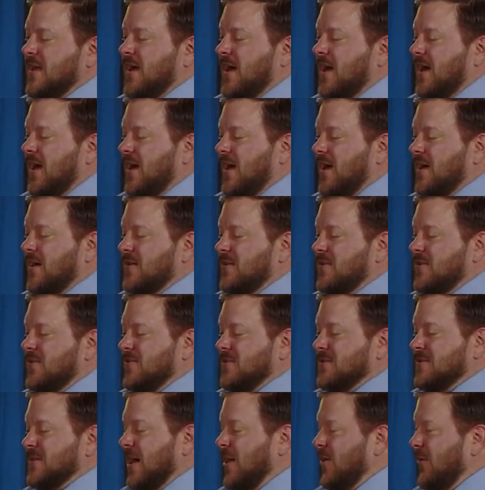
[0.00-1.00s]
Your
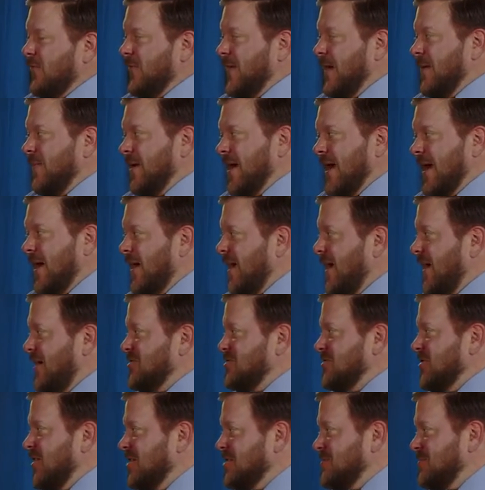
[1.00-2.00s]
entire family. How's
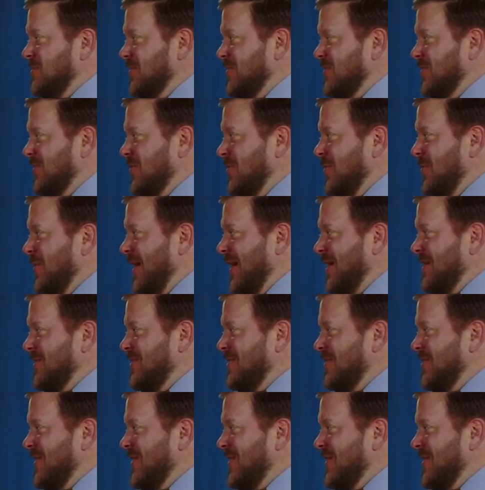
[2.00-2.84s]
your husband feel about it?